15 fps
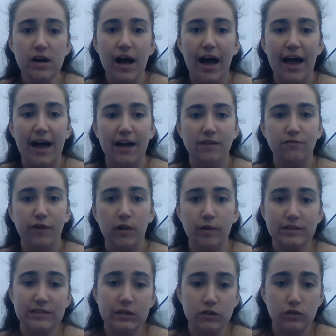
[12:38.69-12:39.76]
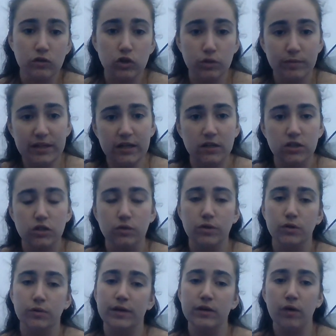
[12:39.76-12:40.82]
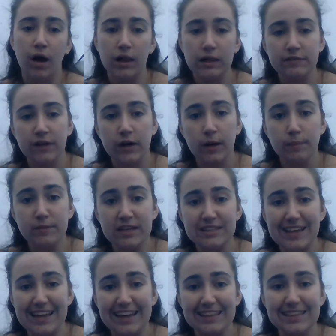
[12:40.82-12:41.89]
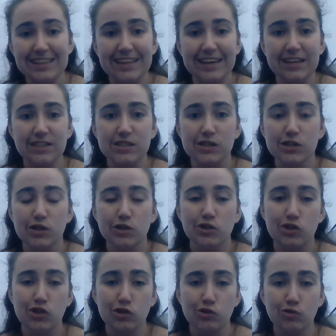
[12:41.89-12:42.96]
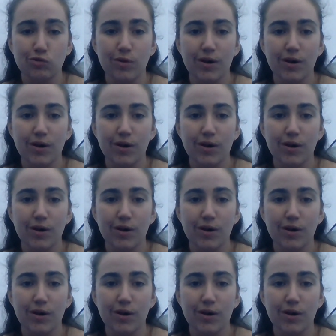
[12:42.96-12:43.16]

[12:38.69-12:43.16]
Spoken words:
and follow us on our social media so you hear all of our updates and get the links to